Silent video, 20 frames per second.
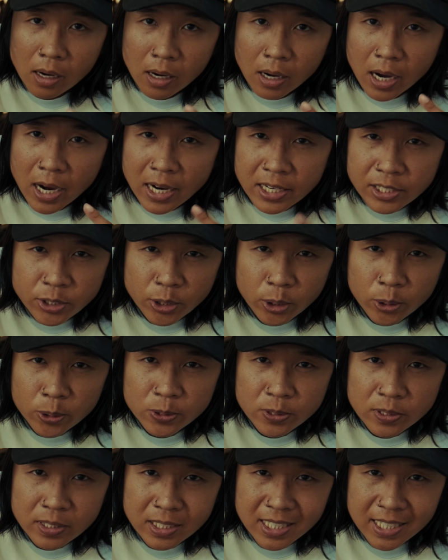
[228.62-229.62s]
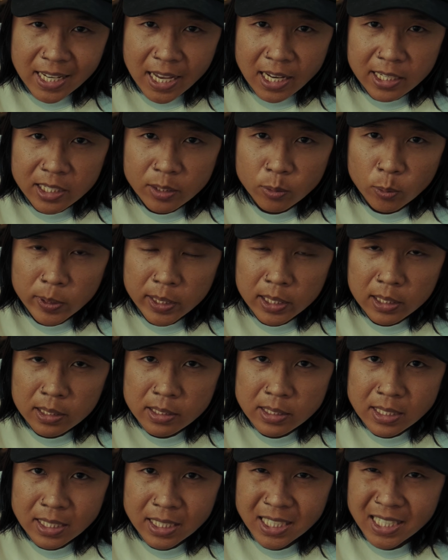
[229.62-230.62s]
I chose the Elite
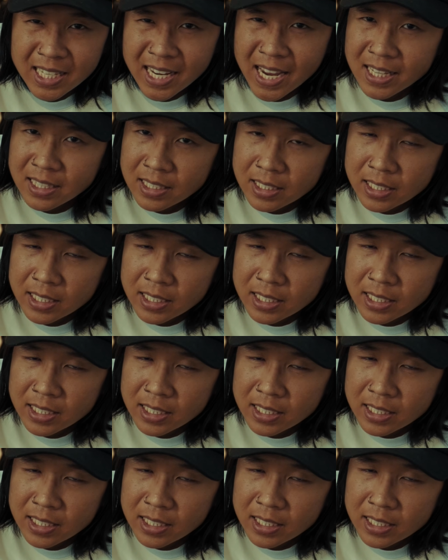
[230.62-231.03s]
Wheels ENT